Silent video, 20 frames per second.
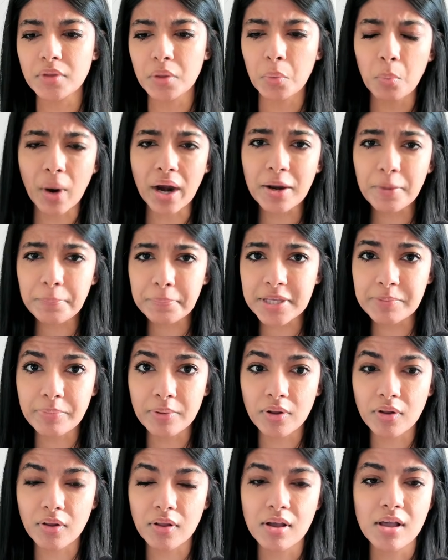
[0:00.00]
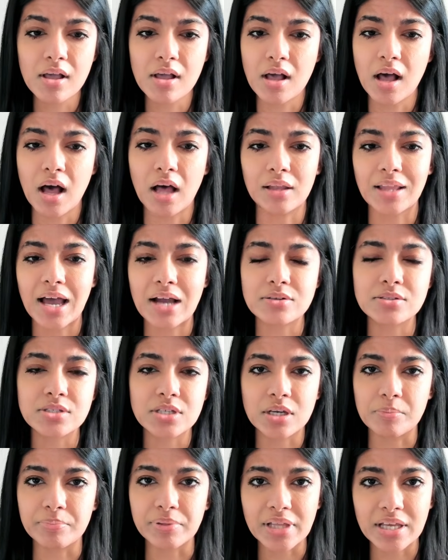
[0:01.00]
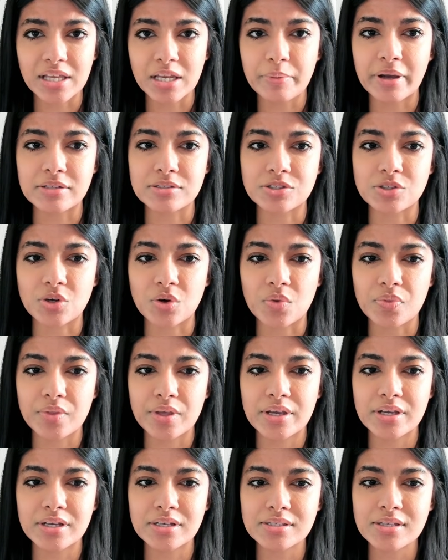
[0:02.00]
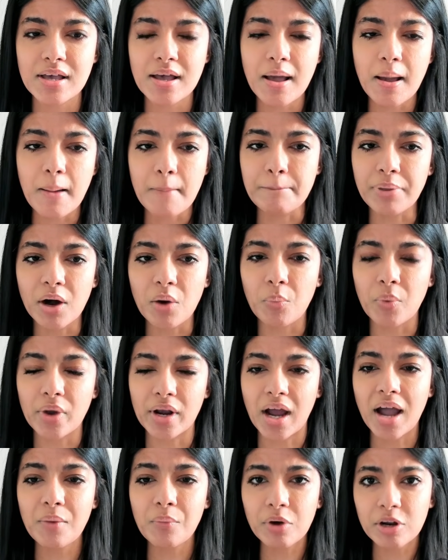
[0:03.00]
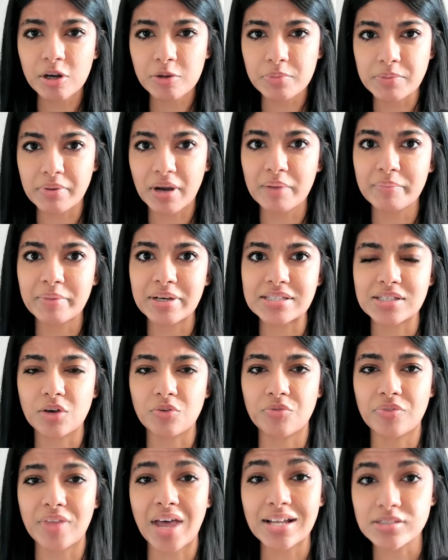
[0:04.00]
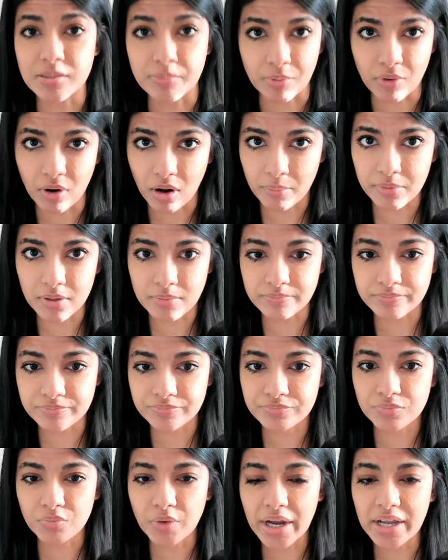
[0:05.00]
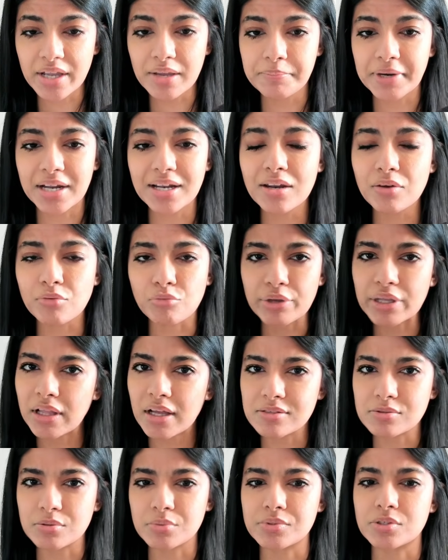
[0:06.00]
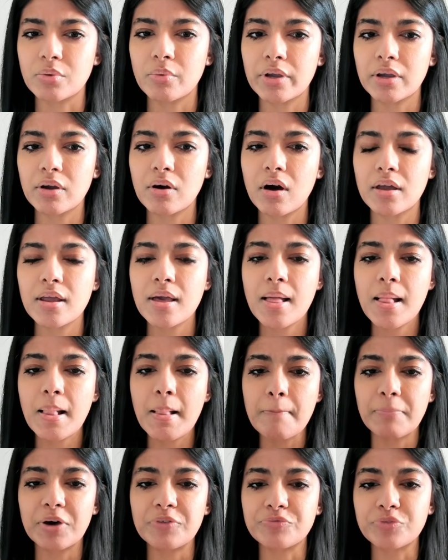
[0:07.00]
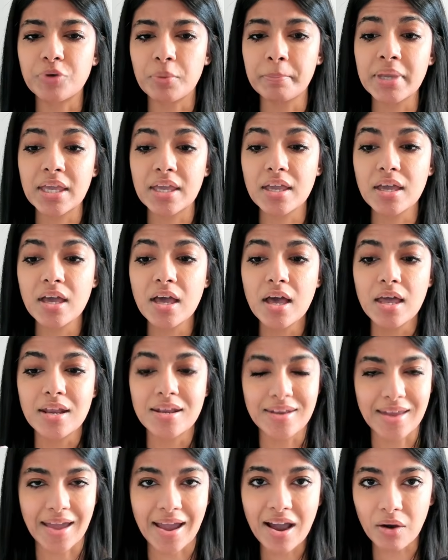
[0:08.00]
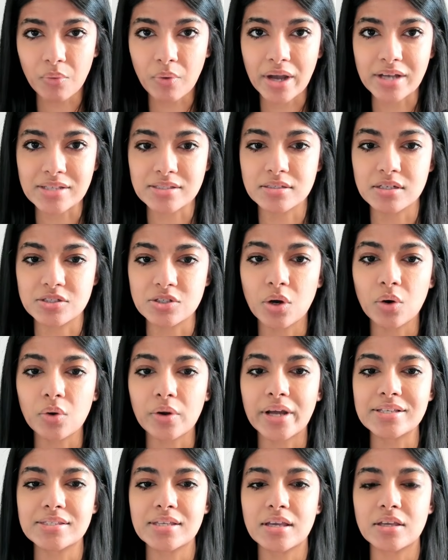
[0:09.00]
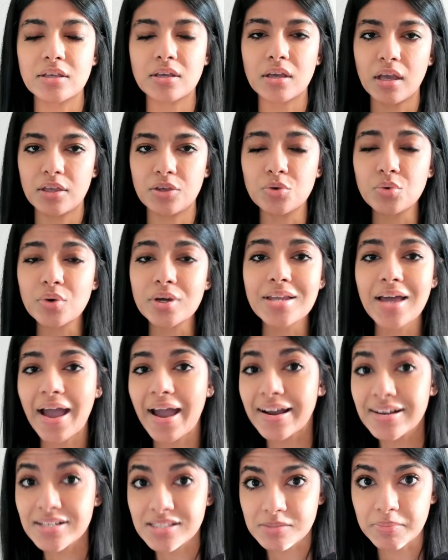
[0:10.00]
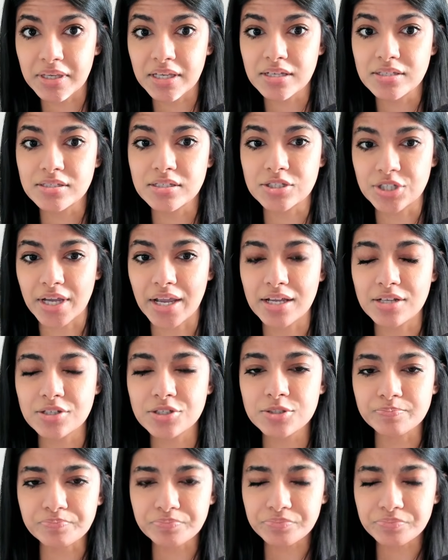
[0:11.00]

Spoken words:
Why are people allowed to complain about certain things, but when I want to be by myself, that's a problem, right? But I didn't realize what was going on. But for me, now as an adult, I say, you can ask me to change.